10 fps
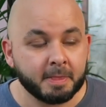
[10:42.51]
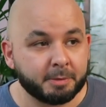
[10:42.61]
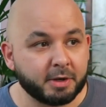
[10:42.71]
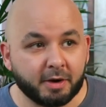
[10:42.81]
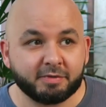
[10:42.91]

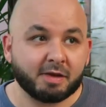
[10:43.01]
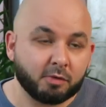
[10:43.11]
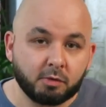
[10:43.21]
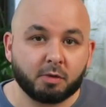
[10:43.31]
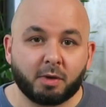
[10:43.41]
but you don't have to have it
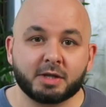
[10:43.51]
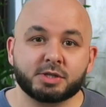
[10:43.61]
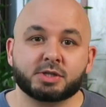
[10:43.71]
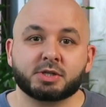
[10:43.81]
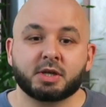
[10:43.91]
all at
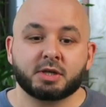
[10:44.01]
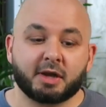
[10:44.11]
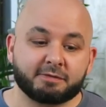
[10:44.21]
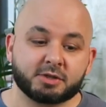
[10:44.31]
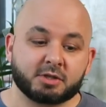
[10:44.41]
once. You
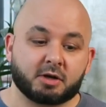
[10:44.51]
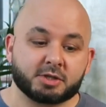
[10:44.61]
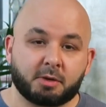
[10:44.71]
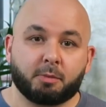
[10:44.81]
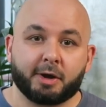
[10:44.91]
have to start
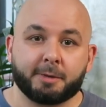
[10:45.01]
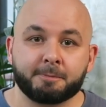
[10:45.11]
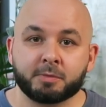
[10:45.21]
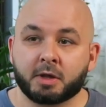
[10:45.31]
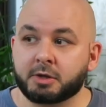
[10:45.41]
somewhere,
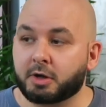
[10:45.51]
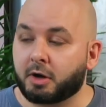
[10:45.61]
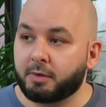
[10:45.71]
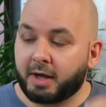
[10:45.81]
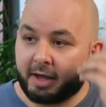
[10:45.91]
you
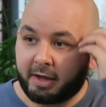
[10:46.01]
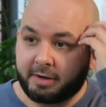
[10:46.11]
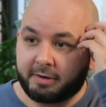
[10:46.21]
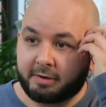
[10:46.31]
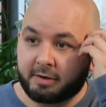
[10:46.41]
know.
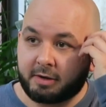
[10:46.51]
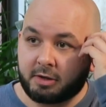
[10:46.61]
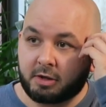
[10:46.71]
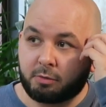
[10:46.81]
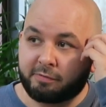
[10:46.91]
And
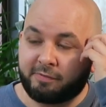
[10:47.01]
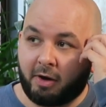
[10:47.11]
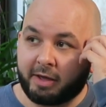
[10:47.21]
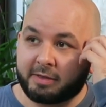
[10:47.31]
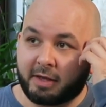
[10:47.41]
you will
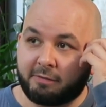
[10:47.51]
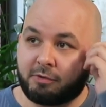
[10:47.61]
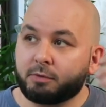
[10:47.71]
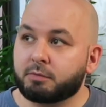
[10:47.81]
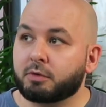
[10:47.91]
find that if
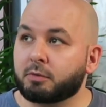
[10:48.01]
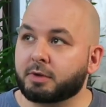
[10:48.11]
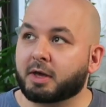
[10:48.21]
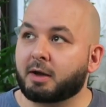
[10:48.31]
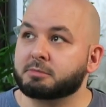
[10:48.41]
you do
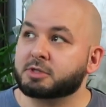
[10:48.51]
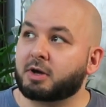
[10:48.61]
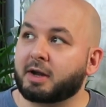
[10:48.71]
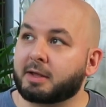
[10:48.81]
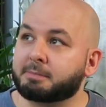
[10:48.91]
want to come to
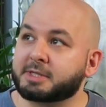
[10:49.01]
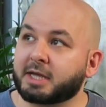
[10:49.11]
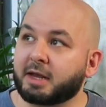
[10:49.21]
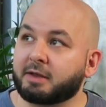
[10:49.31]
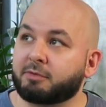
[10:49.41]
Thailand,
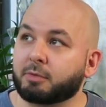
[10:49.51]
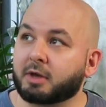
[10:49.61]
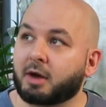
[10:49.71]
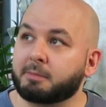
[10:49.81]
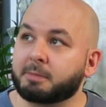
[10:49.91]
particularly if you
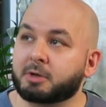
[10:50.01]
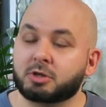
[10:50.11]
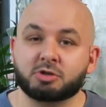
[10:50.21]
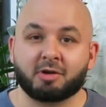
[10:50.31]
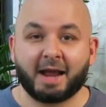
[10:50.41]
want to come here
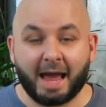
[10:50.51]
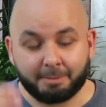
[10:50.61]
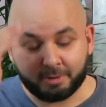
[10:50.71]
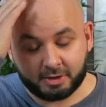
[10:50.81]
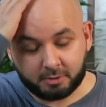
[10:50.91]
because you're
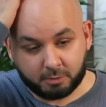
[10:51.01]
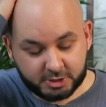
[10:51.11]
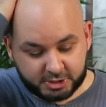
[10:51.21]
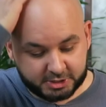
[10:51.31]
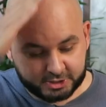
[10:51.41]
unhappy,
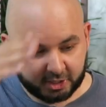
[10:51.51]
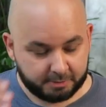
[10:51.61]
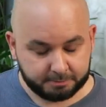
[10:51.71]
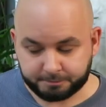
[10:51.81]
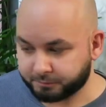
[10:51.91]
which is
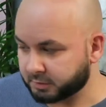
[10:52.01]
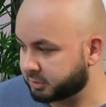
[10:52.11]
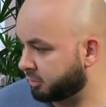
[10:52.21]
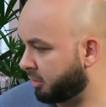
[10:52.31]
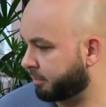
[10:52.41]
sorry,
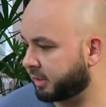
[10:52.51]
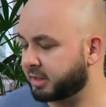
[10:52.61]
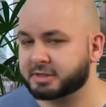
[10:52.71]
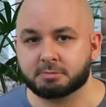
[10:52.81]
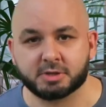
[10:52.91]
I'm going to
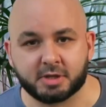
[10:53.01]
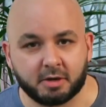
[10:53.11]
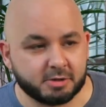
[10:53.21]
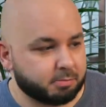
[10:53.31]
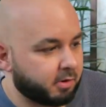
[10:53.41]
get some
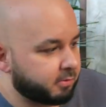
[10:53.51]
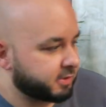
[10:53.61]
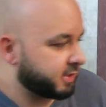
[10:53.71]
mosquito spray. One